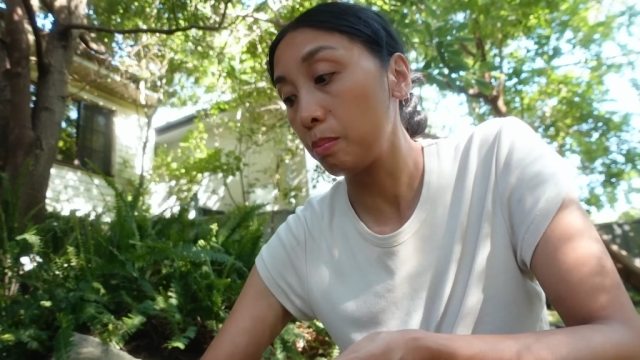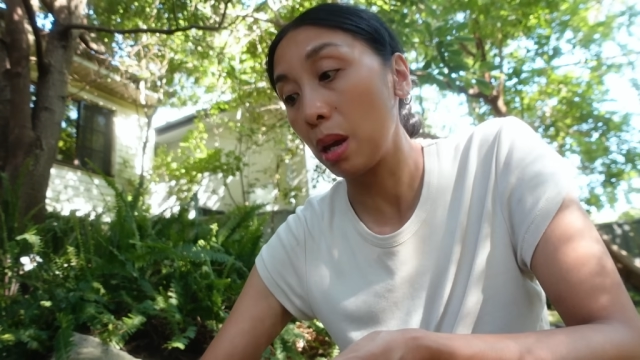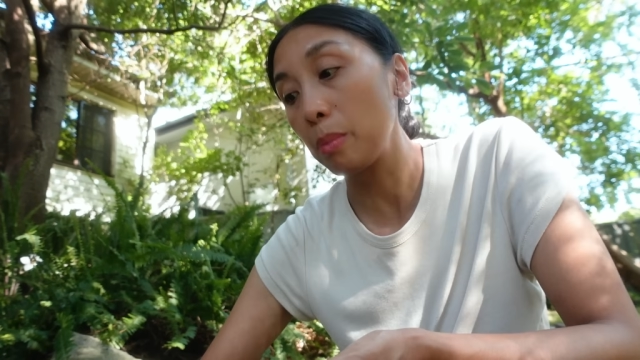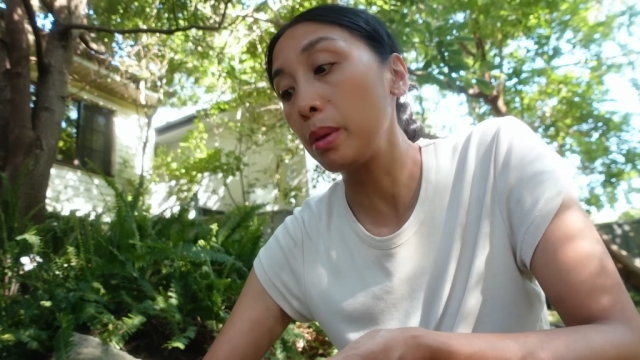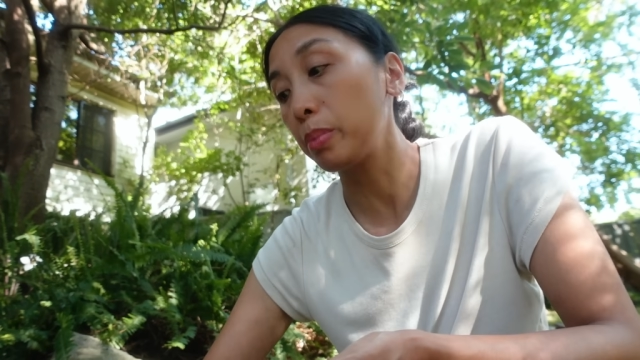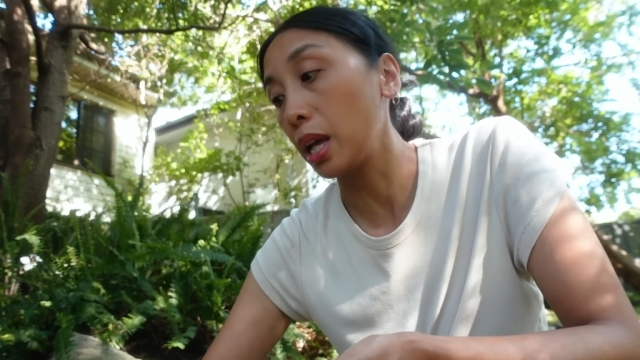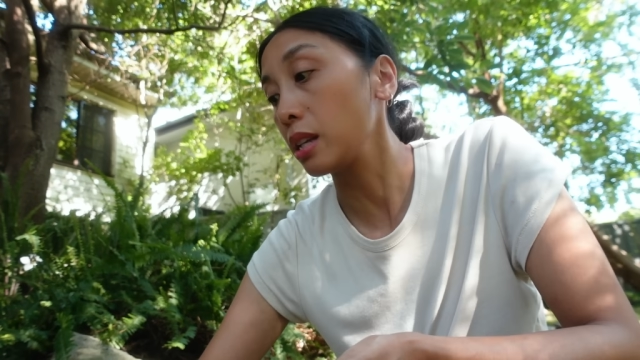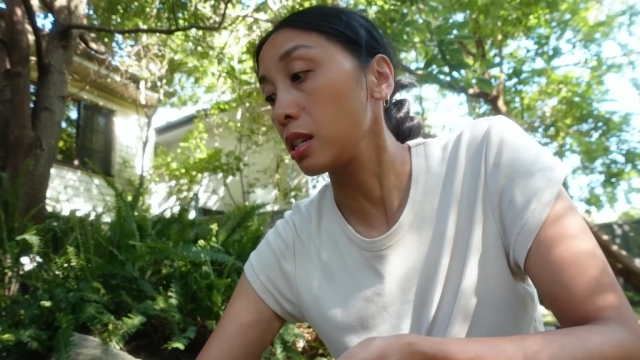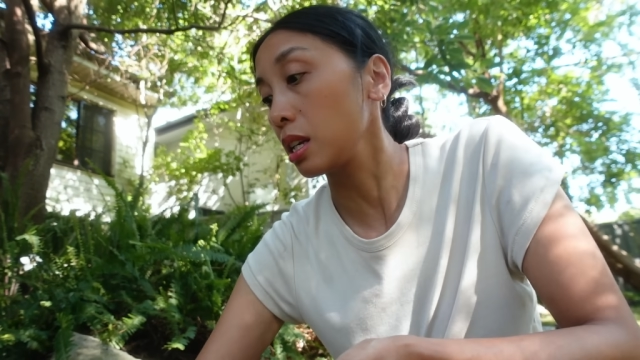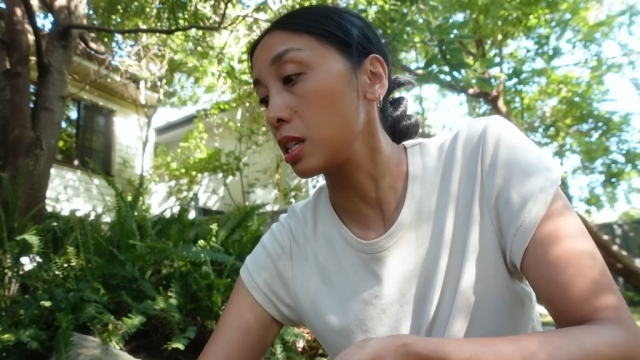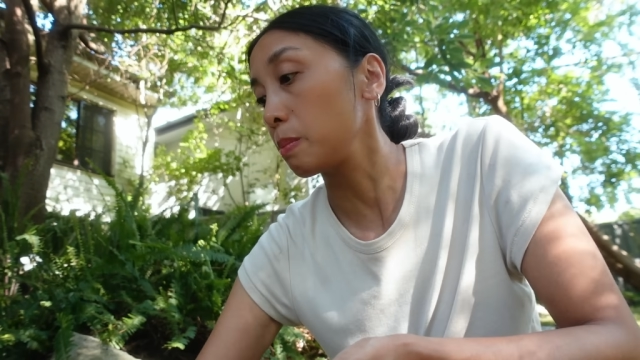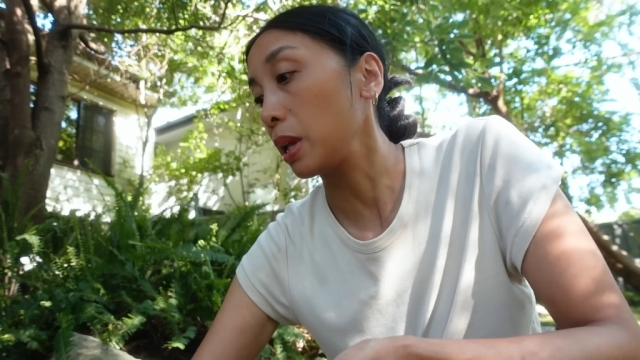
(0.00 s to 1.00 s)
Maybe
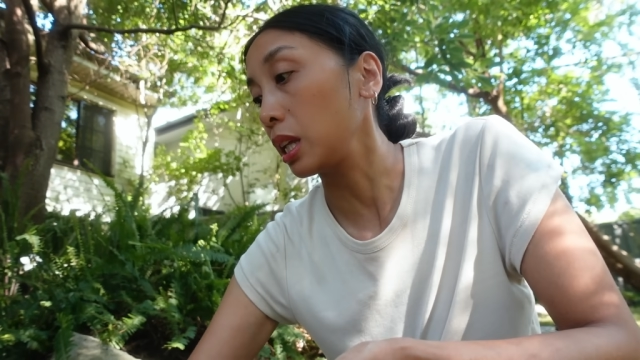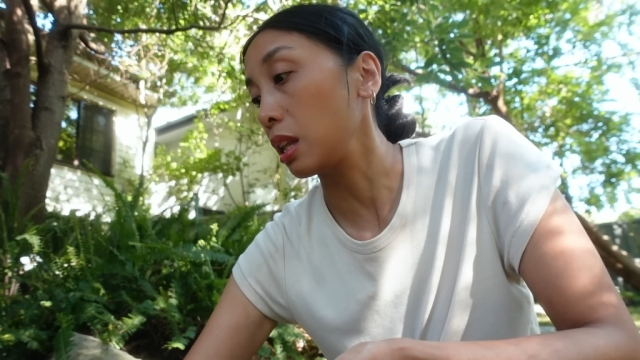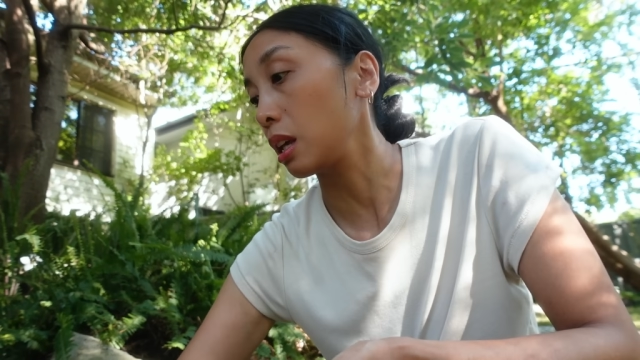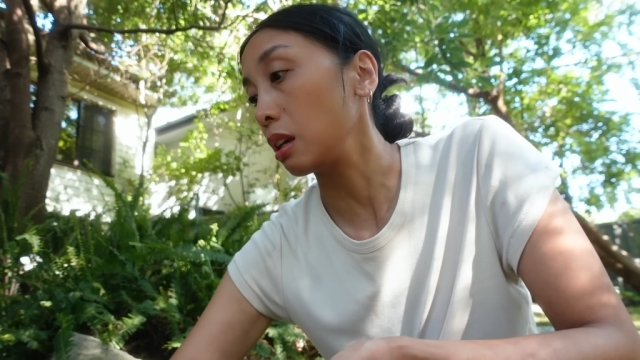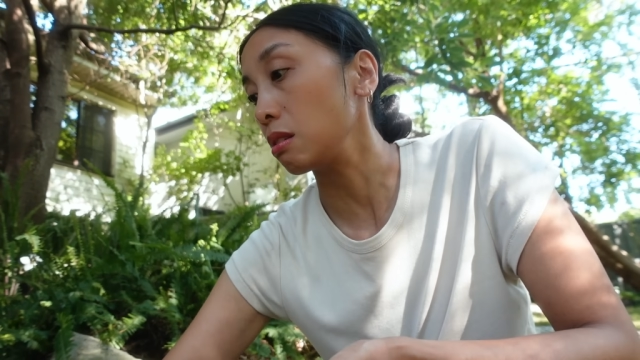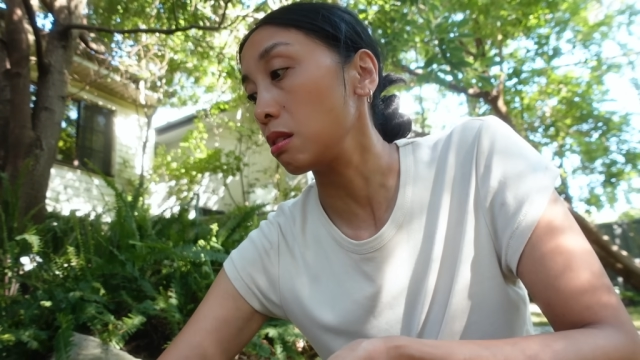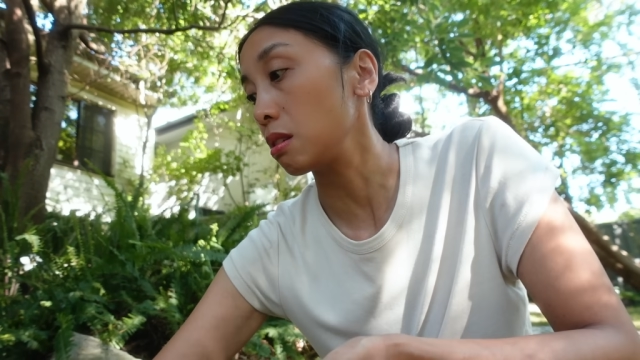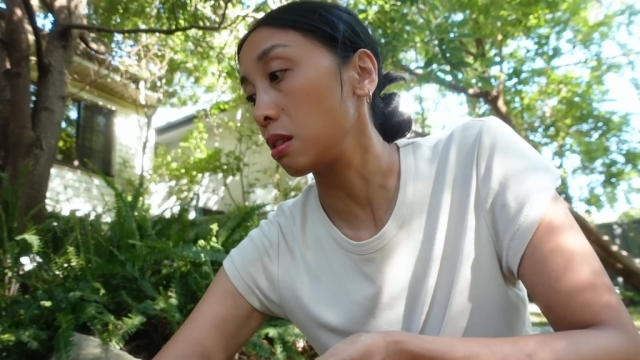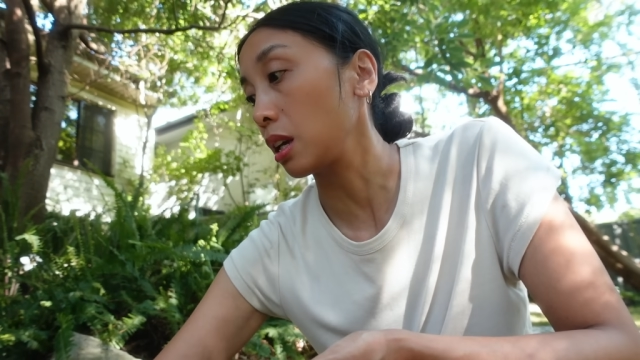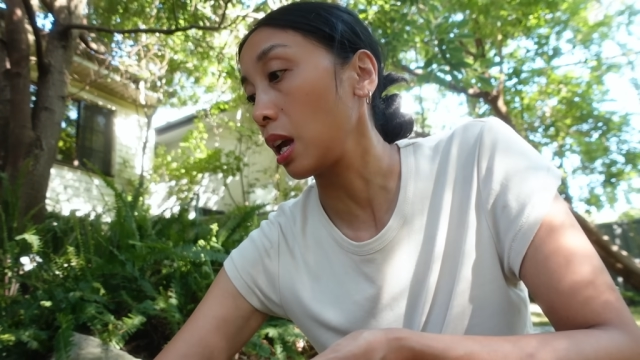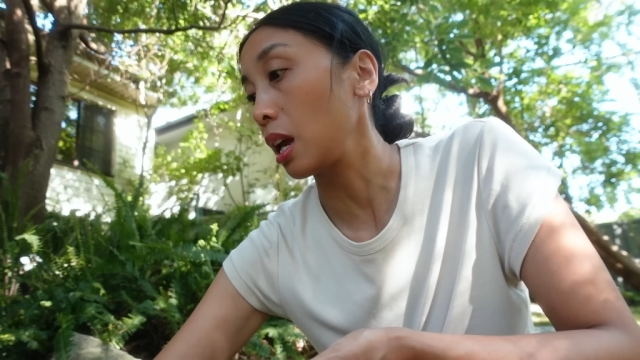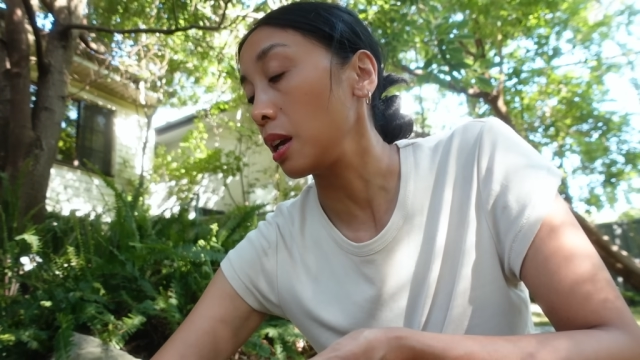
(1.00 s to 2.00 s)
planting smelly things is the
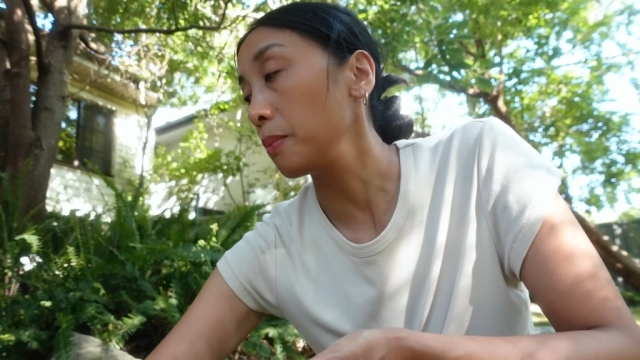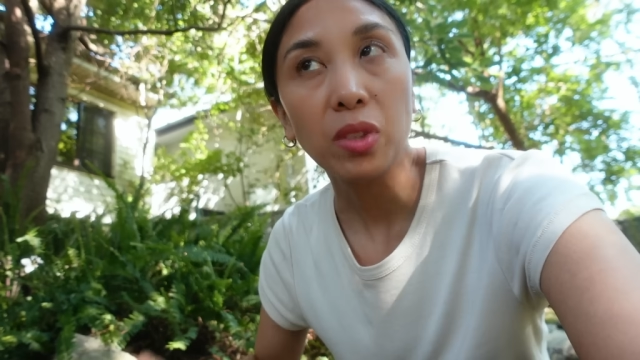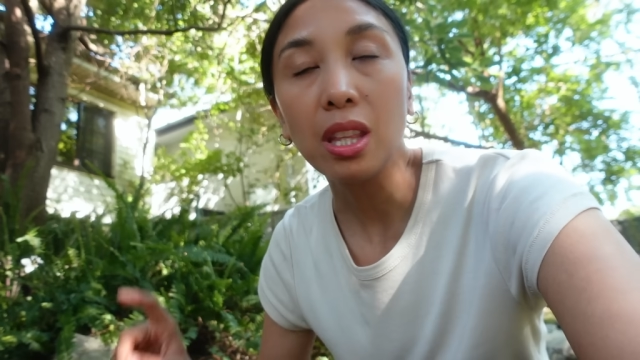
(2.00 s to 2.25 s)
key.